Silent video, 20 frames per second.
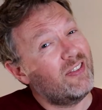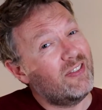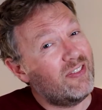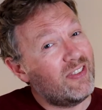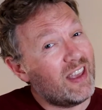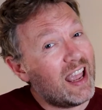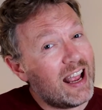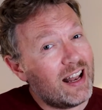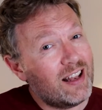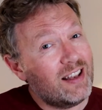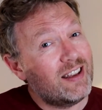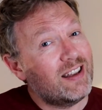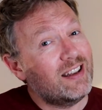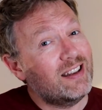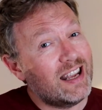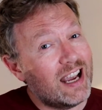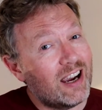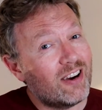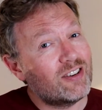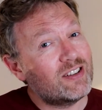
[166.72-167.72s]
That
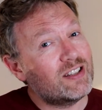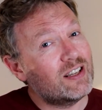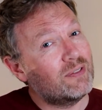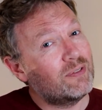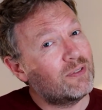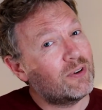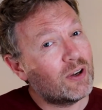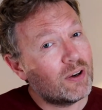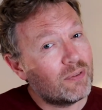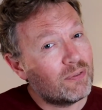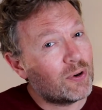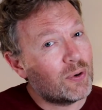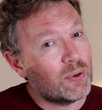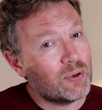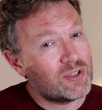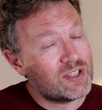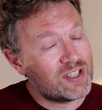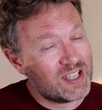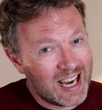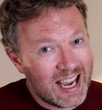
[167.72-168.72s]
narrative could, of
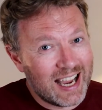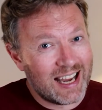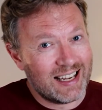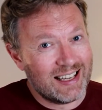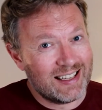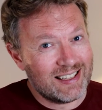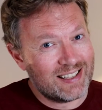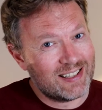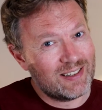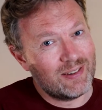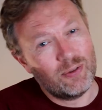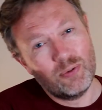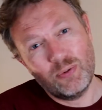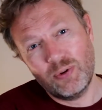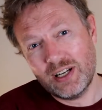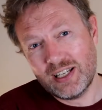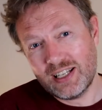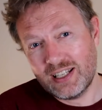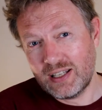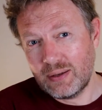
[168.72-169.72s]
course, change,
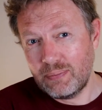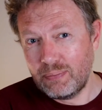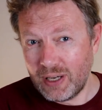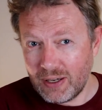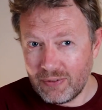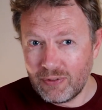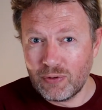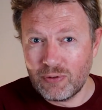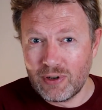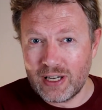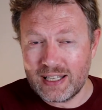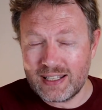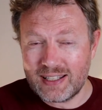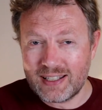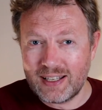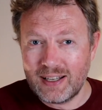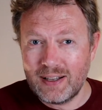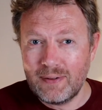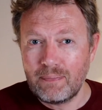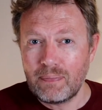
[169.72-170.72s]
which is a bit of a
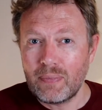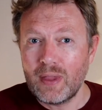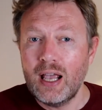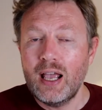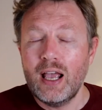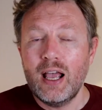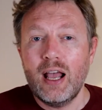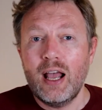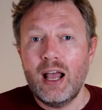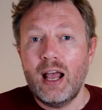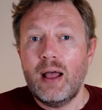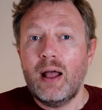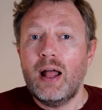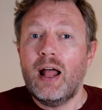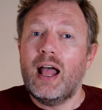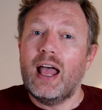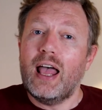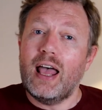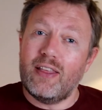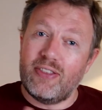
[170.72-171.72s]
risk.
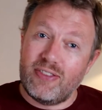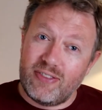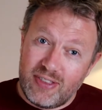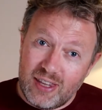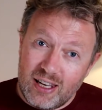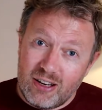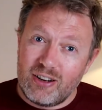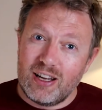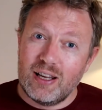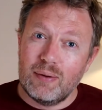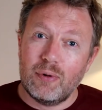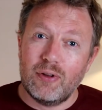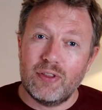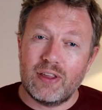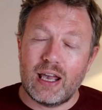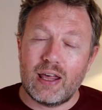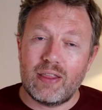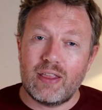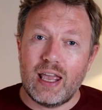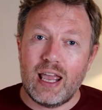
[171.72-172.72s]
Ethereum, on
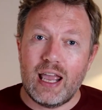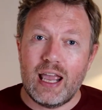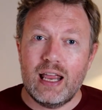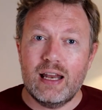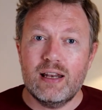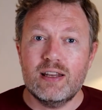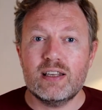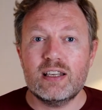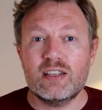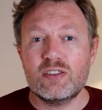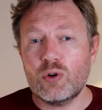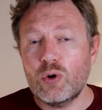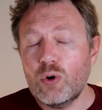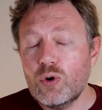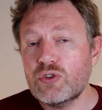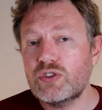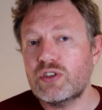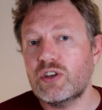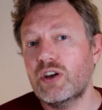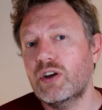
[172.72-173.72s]
the other hand, is
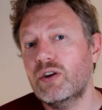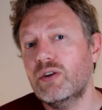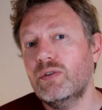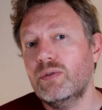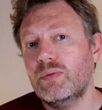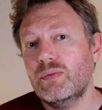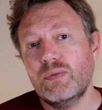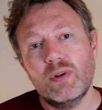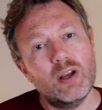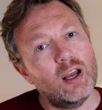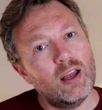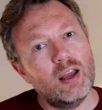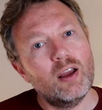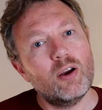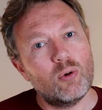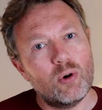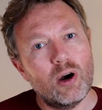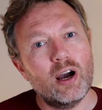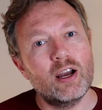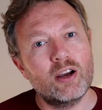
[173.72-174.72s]
also
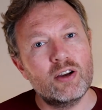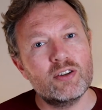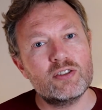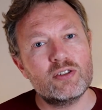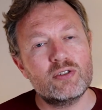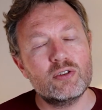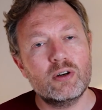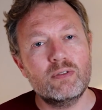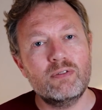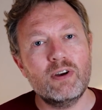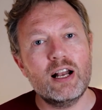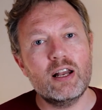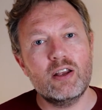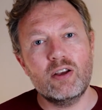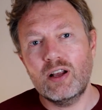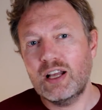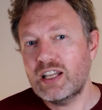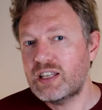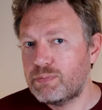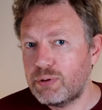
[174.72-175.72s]
quite a good store of
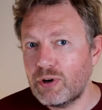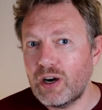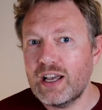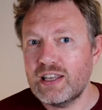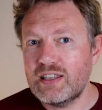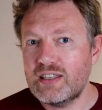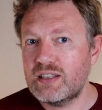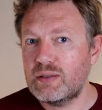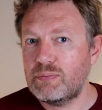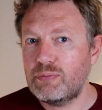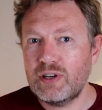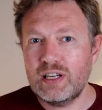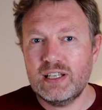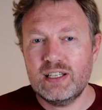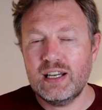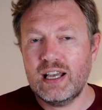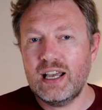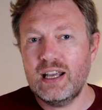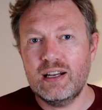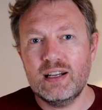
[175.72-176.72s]
value. Its price is
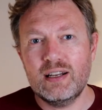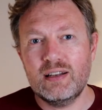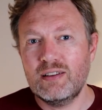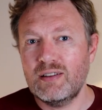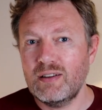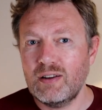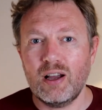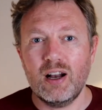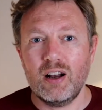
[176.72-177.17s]
appreciated.